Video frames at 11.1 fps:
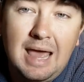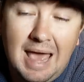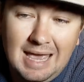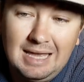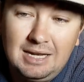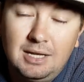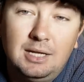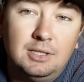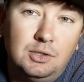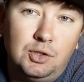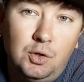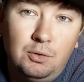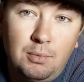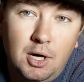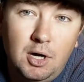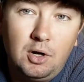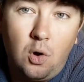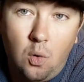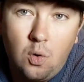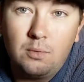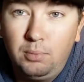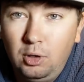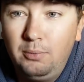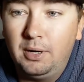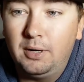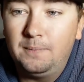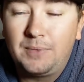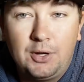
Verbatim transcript: and Junebug or blueberry.